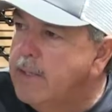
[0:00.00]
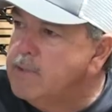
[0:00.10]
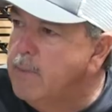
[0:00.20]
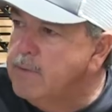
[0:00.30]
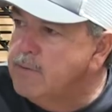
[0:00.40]

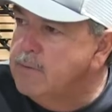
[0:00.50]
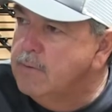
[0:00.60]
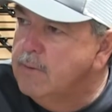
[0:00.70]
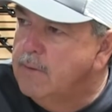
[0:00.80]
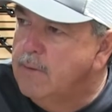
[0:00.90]
catch much
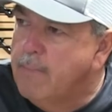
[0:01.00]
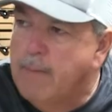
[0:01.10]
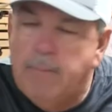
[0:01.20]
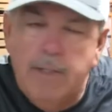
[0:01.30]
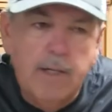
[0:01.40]

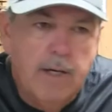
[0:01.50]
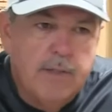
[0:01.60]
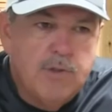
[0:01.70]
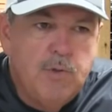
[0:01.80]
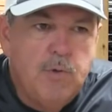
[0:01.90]

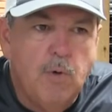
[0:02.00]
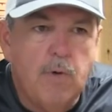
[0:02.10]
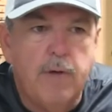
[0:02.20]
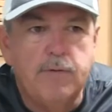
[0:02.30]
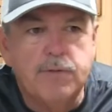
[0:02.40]
because you
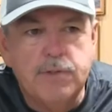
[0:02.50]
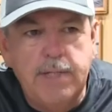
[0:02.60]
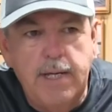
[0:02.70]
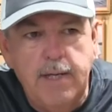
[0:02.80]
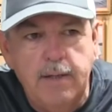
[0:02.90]
don't
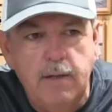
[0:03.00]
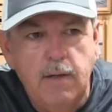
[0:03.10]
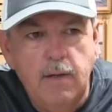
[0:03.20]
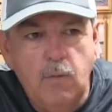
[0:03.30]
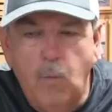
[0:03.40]
understand
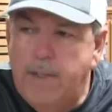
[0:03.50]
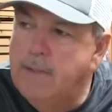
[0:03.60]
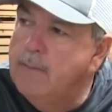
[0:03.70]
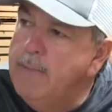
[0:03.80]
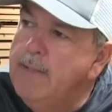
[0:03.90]

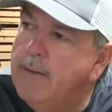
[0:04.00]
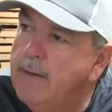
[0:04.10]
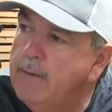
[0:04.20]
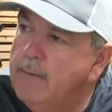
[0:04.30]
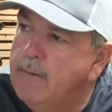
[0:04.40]
when to be
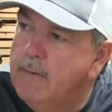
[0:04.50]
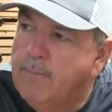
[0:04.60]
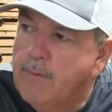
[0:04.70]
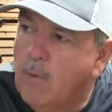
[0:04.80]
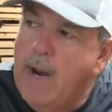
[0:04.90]
there
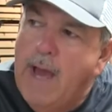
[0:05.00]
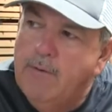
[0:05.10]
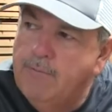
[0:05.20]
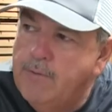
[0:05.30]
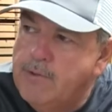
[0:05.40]
or how
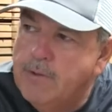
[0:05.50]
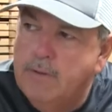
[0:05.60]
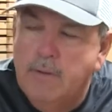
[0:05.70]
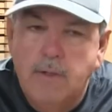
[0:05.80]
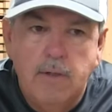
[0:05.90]
to fish
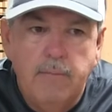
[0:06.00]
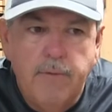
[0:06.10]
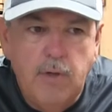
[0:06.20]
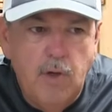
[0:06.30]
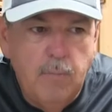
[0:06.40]
it.
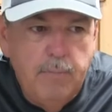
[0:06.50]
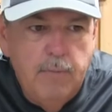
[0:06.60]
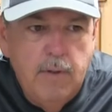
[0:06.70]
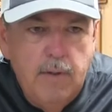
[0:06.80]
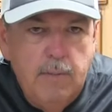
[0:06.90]
You know,
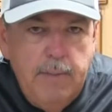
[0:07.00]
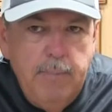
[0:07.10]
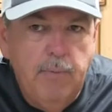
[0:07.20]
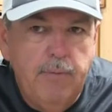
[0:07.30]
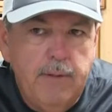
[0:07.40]

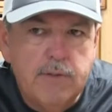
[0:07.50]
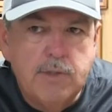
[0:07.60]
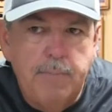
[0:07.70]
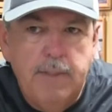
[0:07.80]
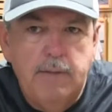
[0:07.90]
people that
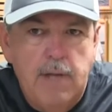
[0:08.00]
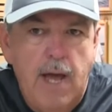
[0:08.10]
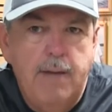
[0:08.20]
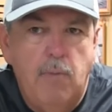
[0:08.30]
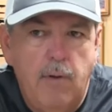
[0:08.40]
spend
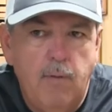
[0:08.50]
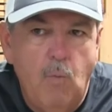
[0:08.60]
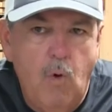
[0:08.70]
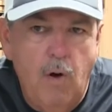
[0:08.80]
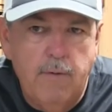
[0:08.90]
time on the
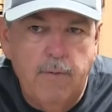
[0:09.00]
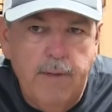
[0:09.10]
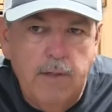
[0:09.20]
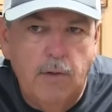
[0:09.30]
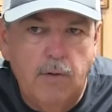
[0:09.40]
water,
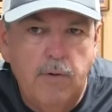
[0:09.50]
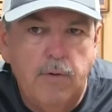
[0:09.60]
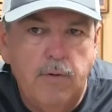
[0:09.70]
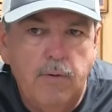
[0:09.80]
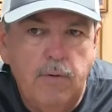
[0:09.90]
they
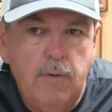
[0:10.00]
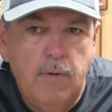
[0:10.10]
learn